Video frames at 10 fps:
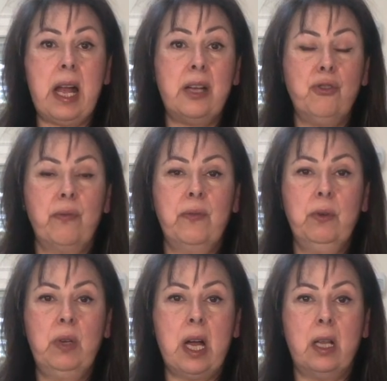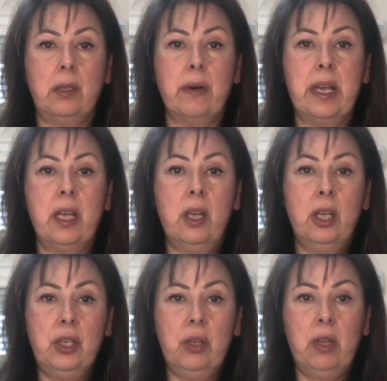Add your food coloring
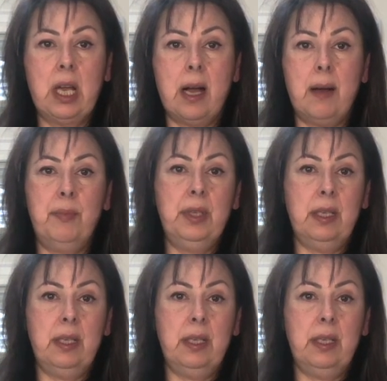to the cup,